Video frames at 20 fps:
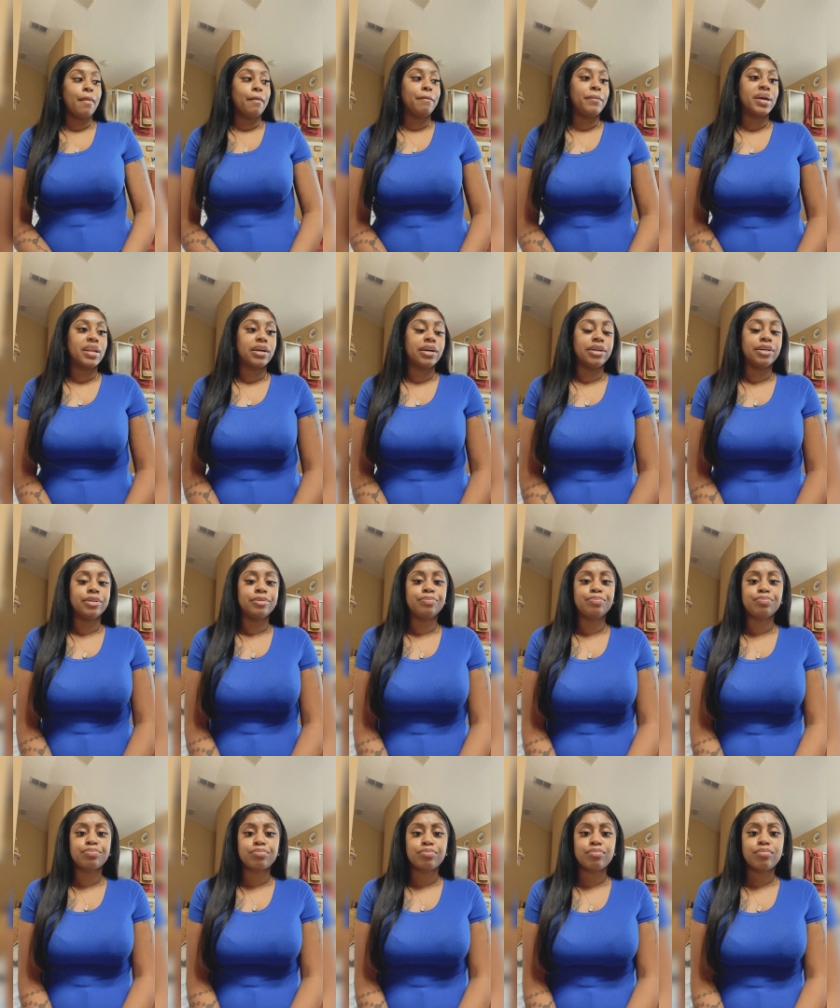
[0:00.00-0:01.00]
But
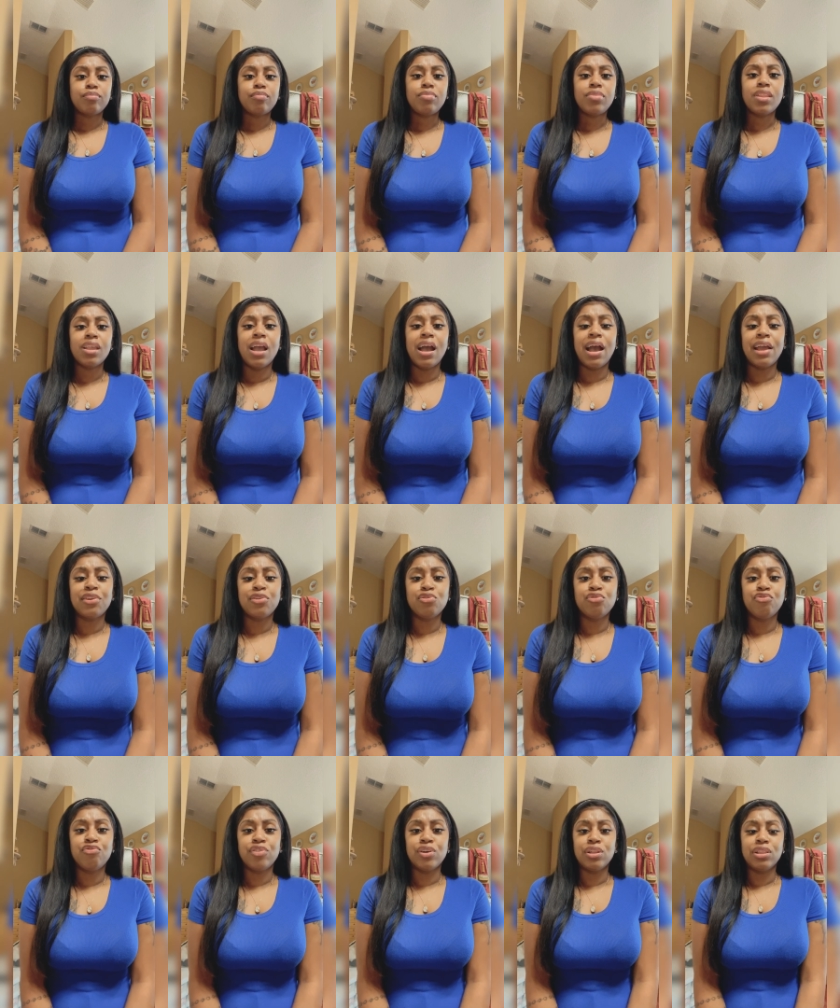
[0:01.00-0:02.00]
I do
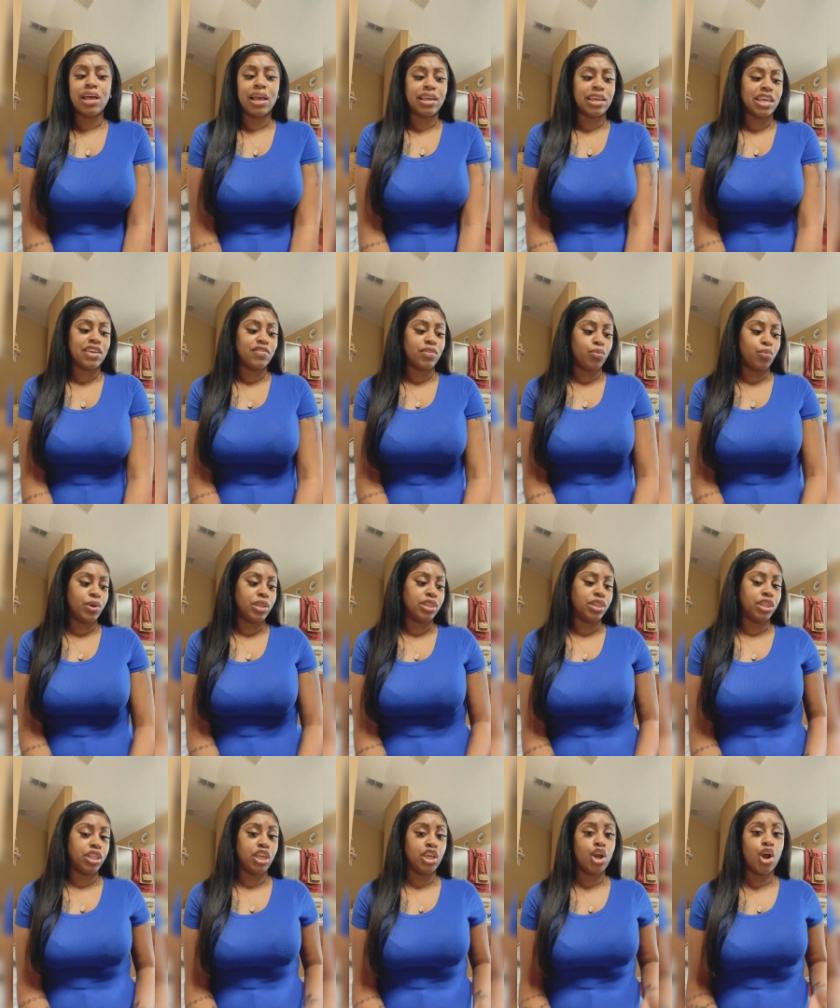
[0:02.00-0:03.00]
feel like even with
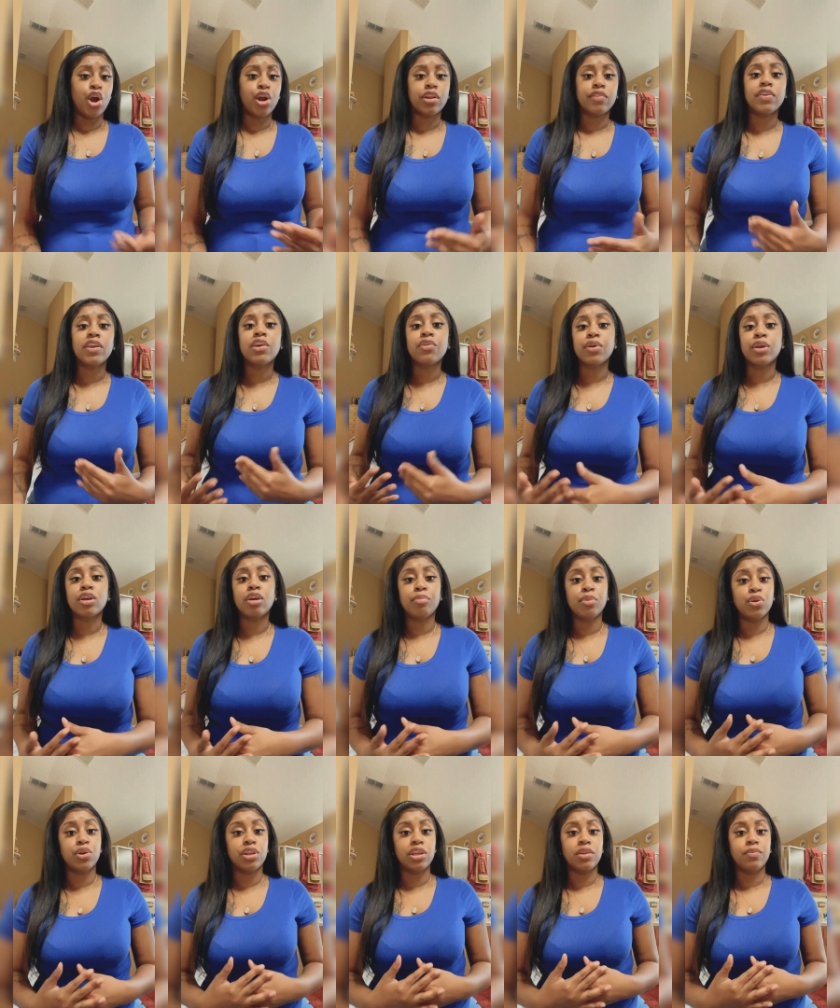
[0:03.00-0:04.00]
the hard of hearing
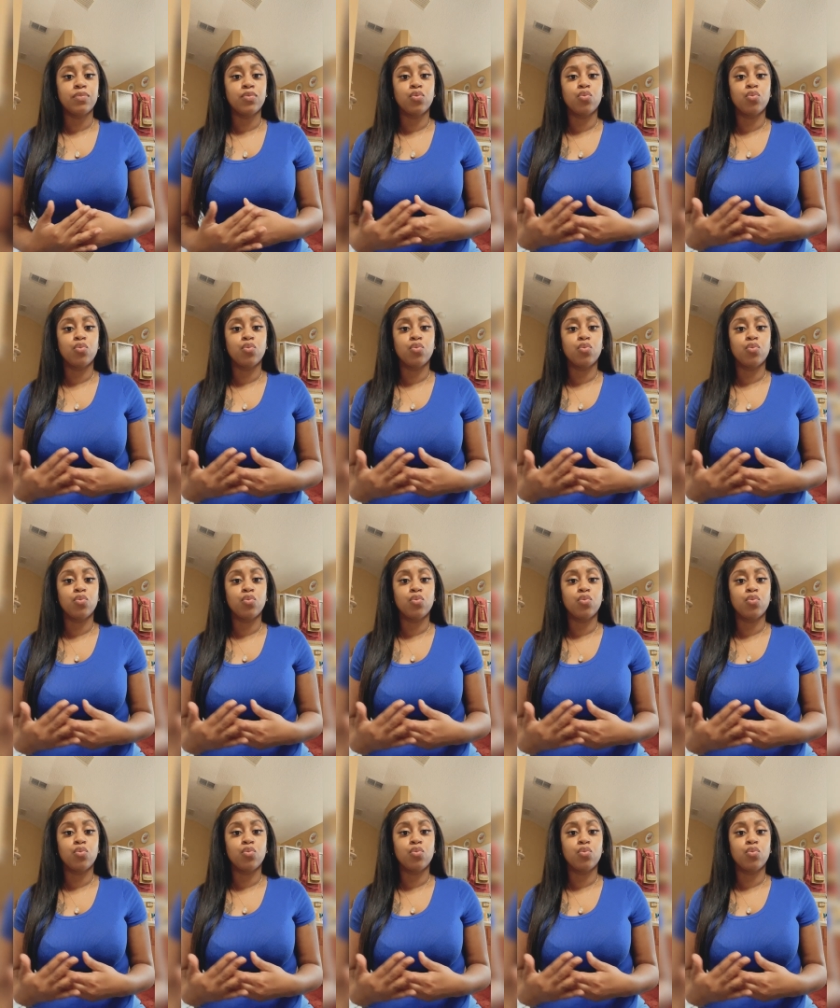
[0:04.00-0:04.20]
community,